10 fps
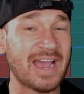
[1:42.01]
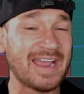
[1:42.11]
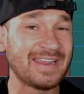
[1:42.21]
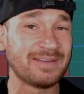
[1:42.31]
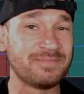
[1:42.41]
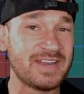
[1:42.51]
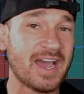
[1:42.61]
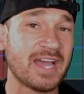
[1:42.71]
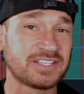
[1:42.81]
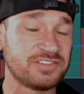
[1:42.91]
I am
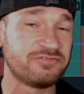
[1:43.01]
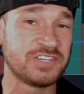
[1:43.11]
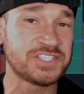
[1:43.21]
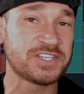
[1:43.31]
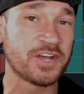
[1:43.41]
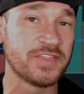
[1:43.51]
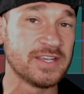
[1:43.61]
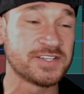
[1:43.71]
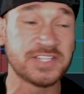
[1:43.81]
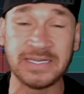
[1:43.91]
not convinced on
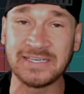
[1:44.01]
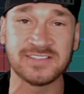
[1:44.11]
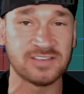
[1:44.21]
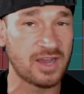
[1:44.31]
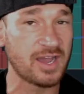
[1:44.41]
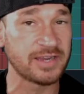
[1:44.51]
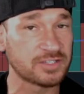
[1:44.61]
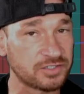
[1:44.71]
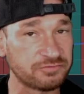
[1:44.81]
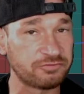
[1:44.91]
this. It is not
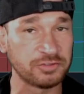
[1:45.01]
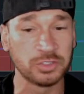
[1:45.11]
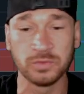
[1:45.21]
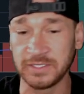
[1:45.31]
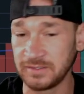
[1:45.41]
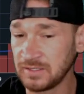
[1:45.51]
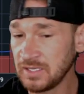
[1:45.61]
confluent.